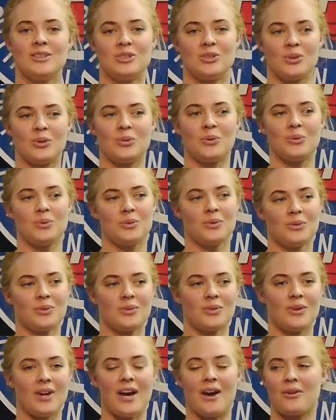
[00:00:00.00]
So
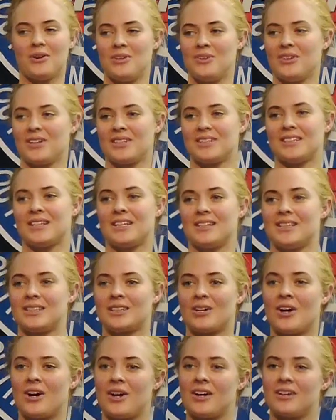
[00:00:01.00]
how are you going to sell
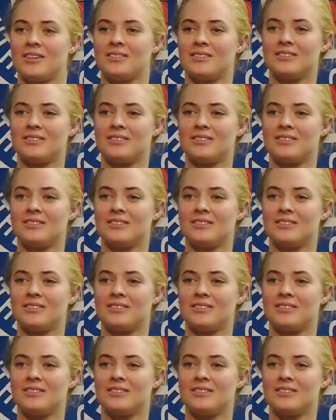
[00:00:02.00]
this car?